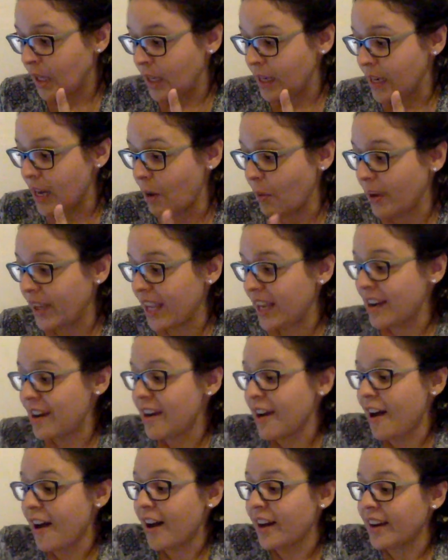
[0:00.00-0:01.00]
Now, we
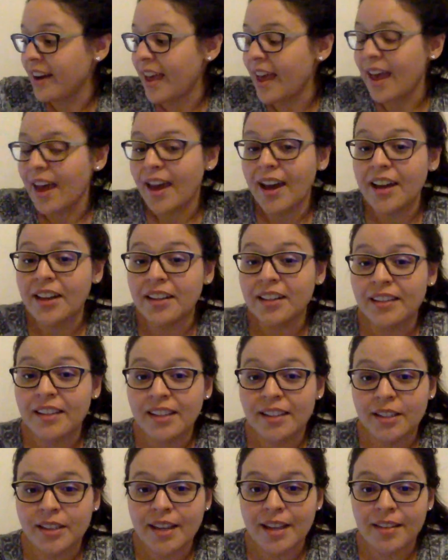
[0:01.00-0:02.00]
cannot add
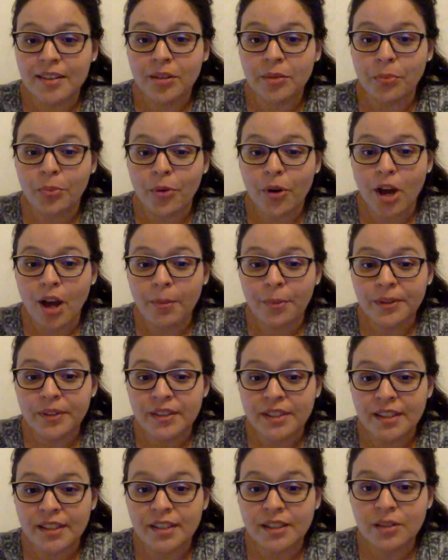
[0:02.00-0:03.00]
the intensive
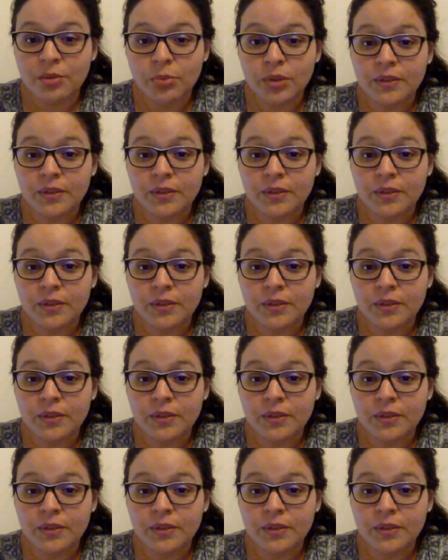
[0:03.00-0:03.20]
properties.